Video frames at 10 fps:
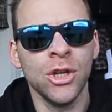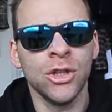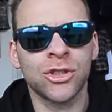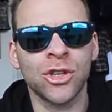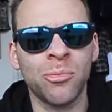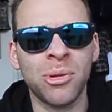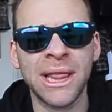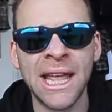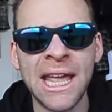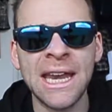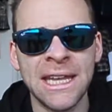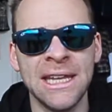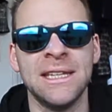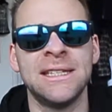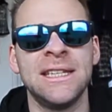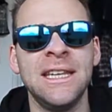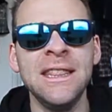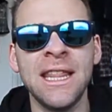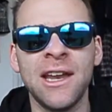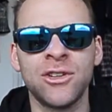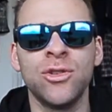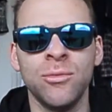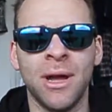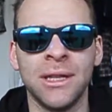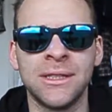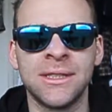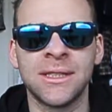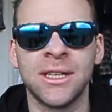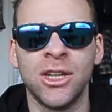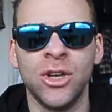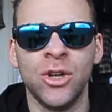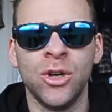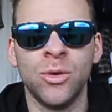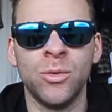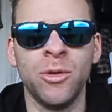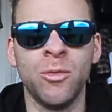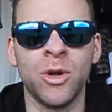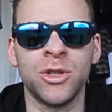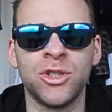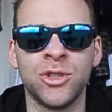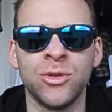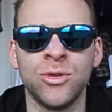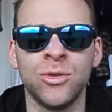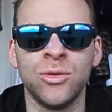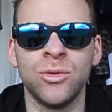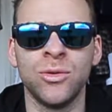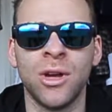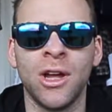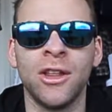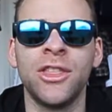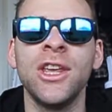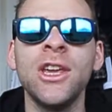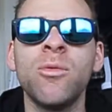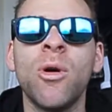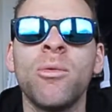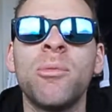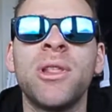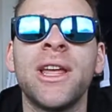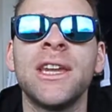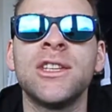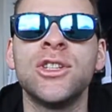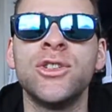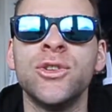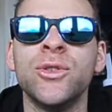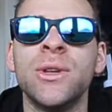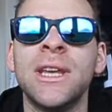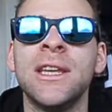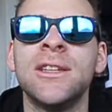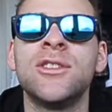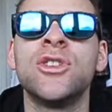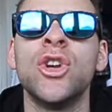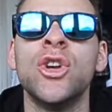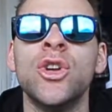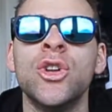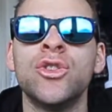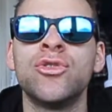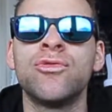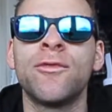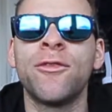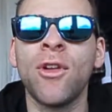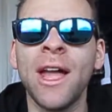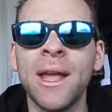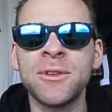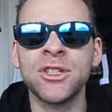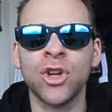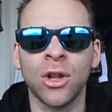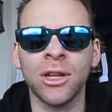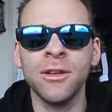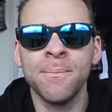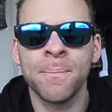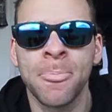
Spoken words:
So the plan is, in that 2 months, we want to, I think what we're planning to do is fly up to Scotland.